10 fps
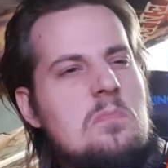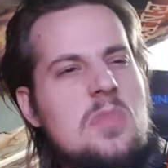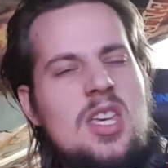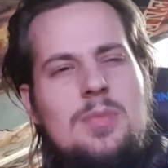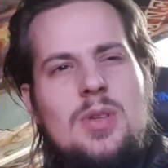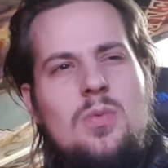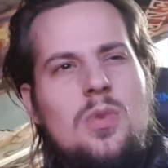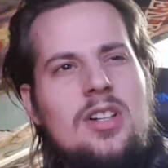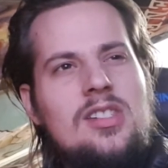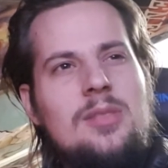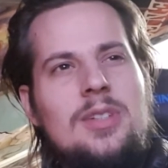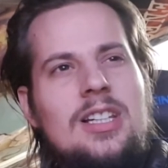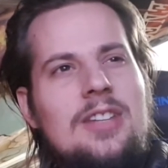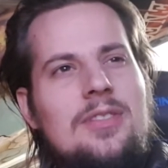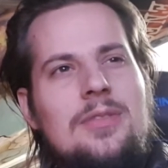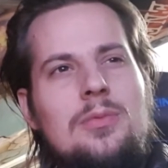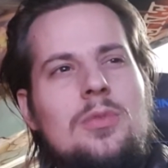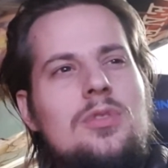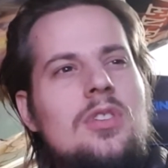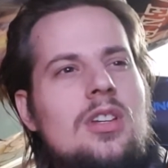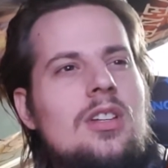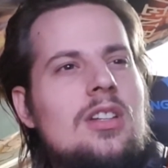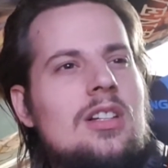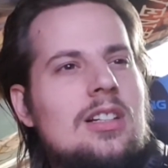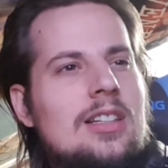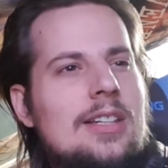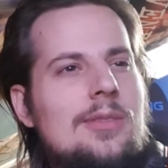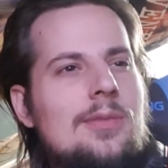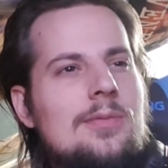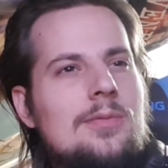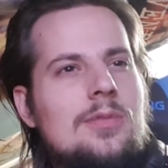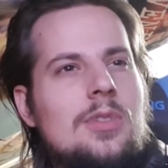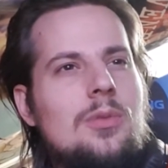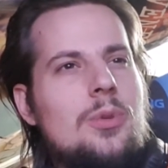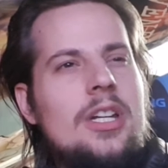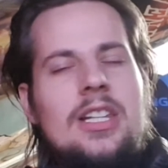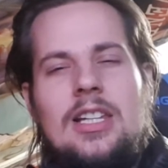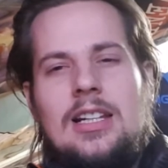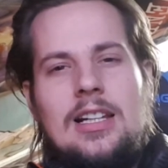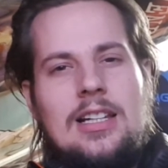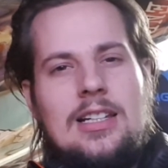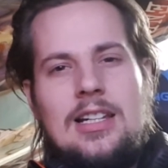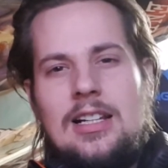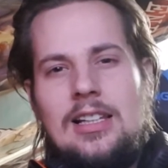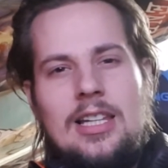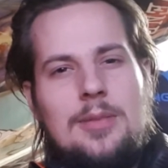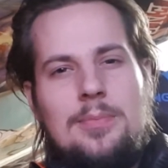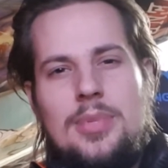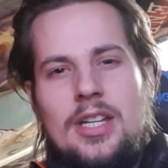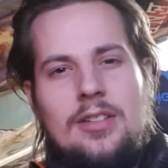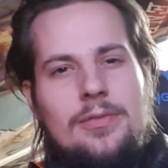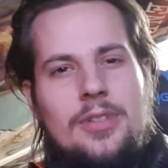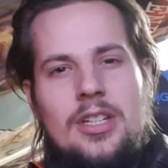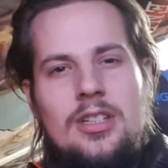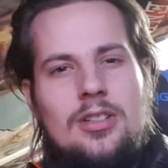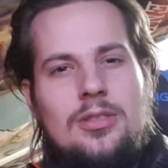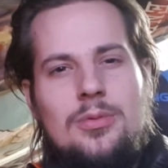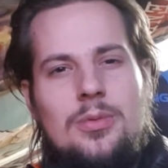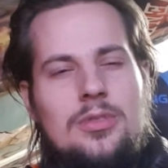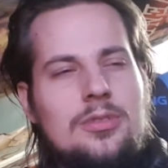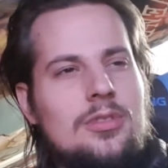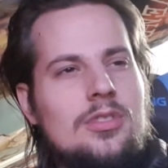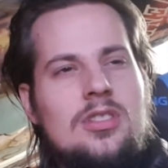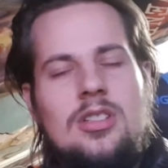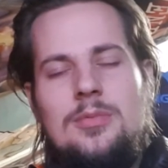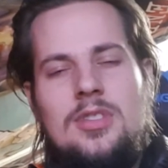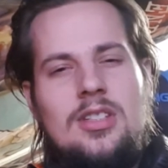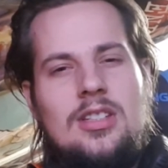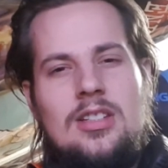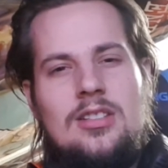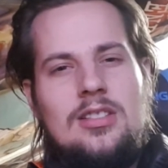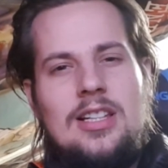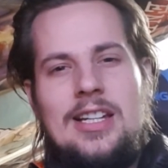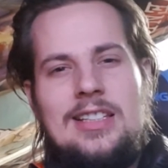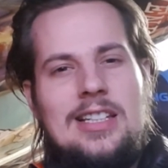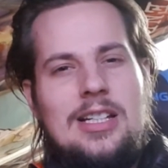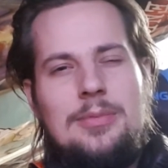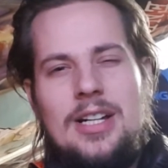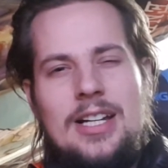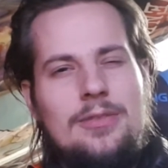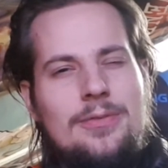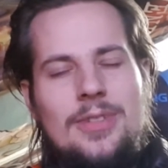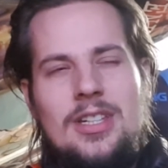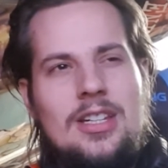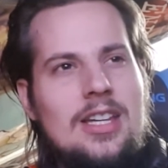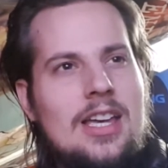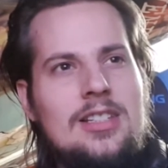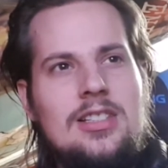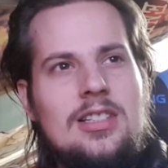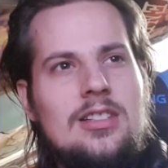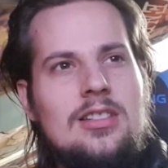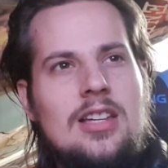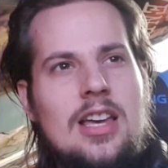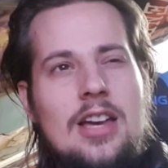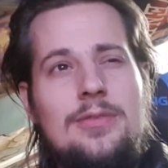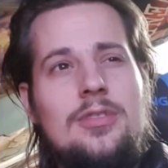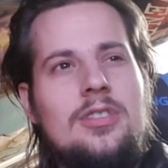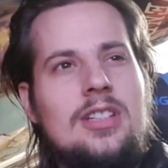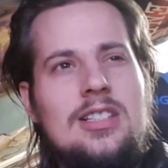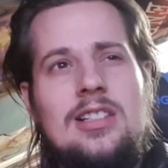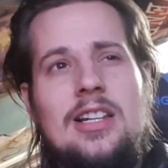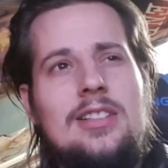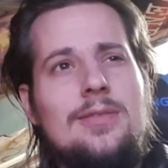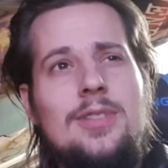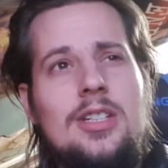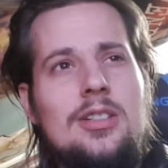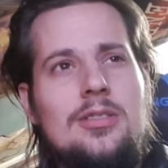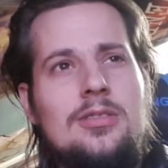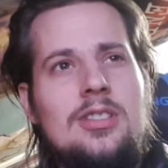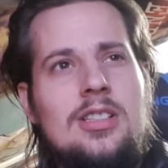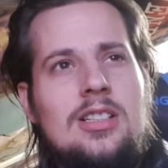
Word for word: Maybe once in my life if it was like a really clickbait video or something like that, but I don't think I actually ever dislike the video.